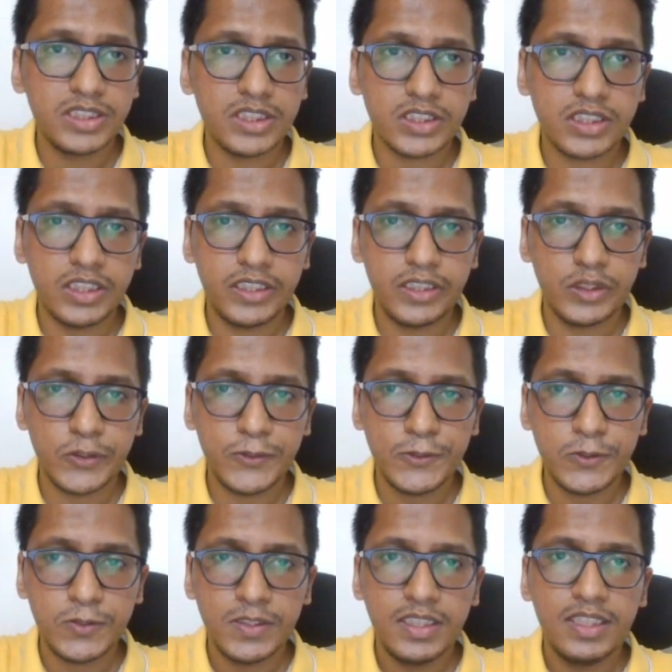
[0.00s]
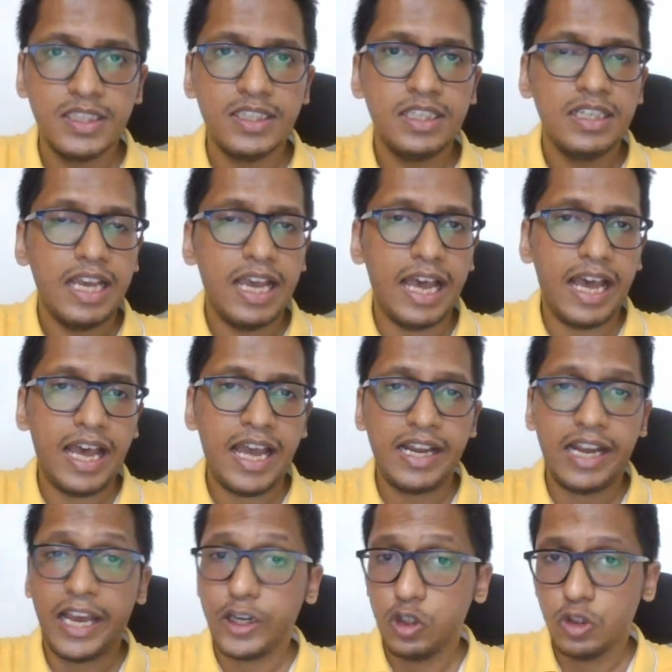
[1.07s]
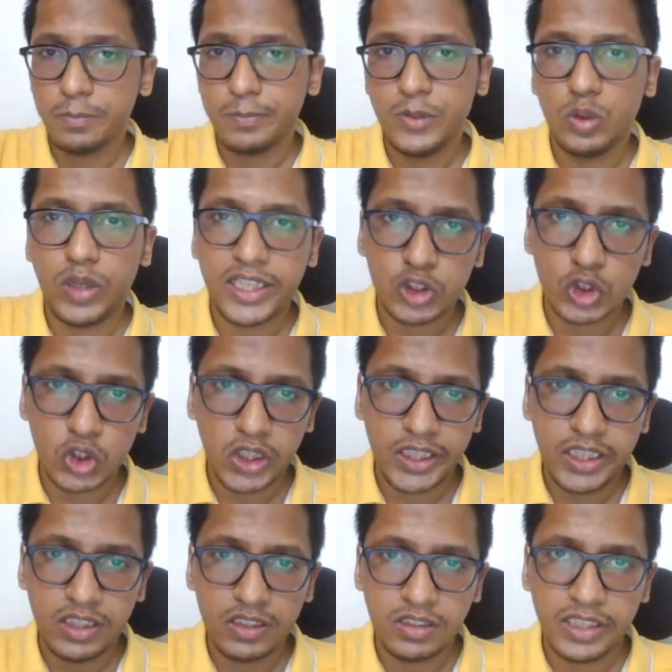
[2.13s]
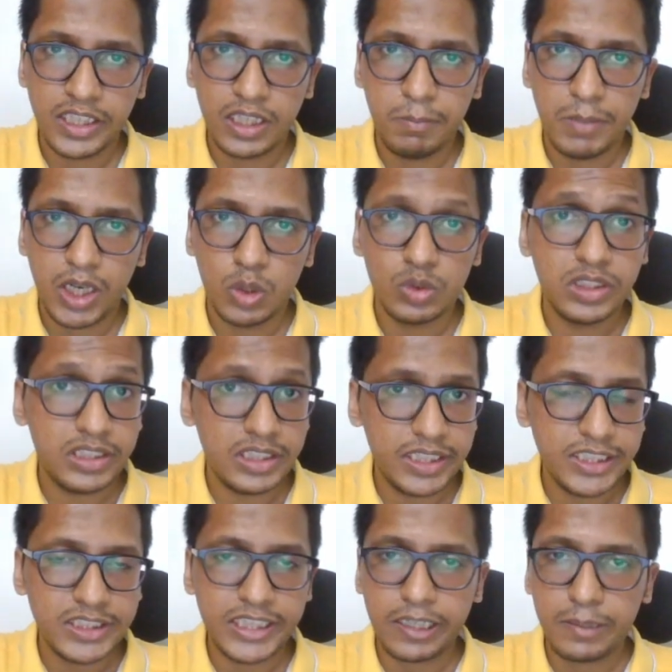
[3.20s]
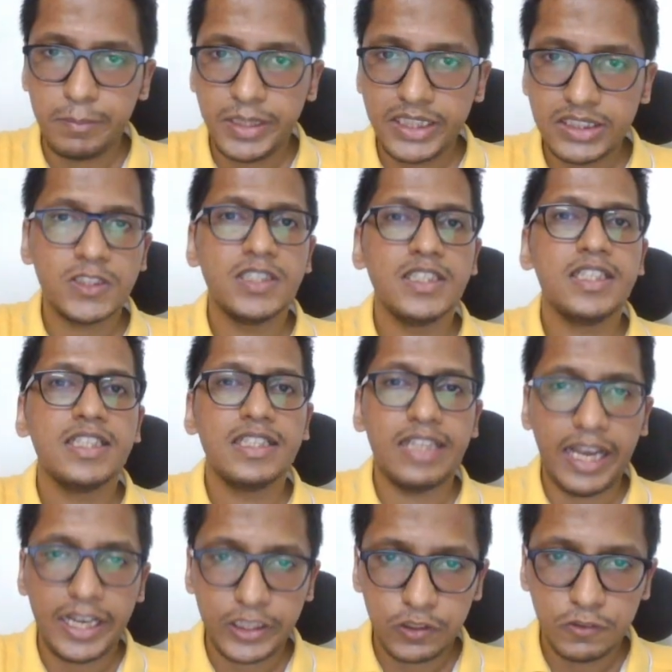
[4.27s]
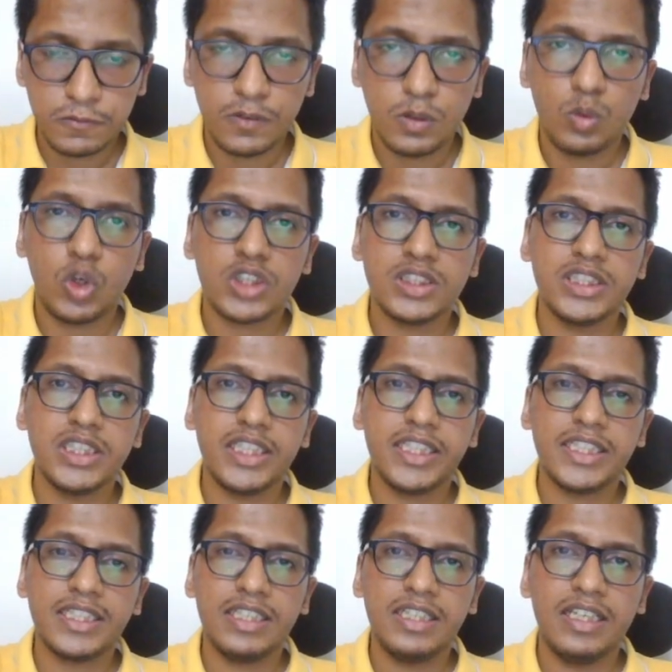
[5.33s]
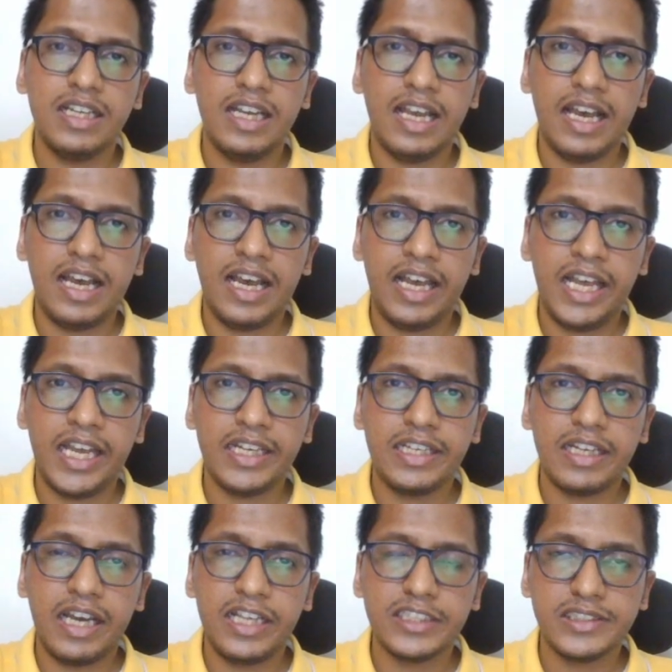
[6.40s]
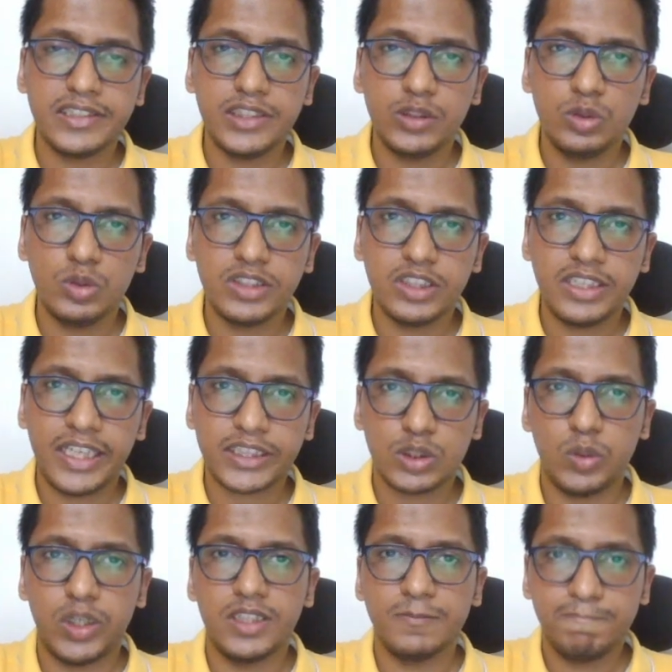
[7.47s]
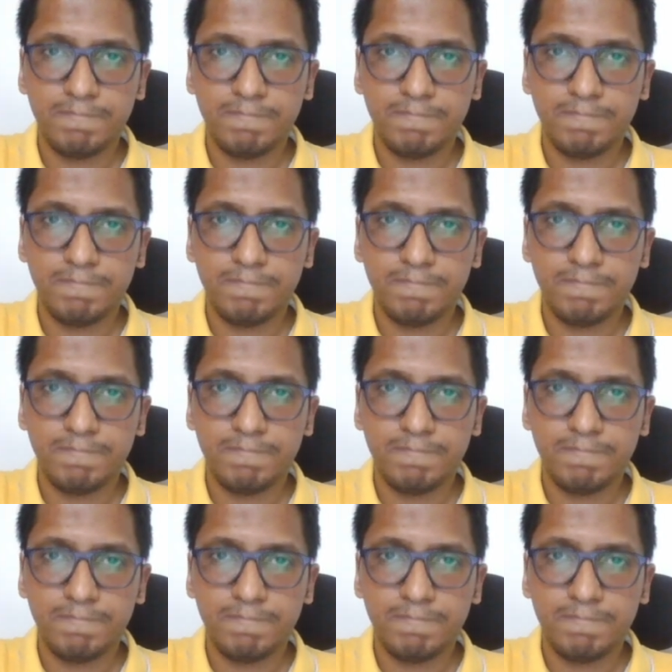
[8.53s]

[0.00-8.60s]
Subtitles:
is clear to you, and I hope you enjoyed learning about the 3 checkmates. Thank you for watching, and and I'll see you in the next one.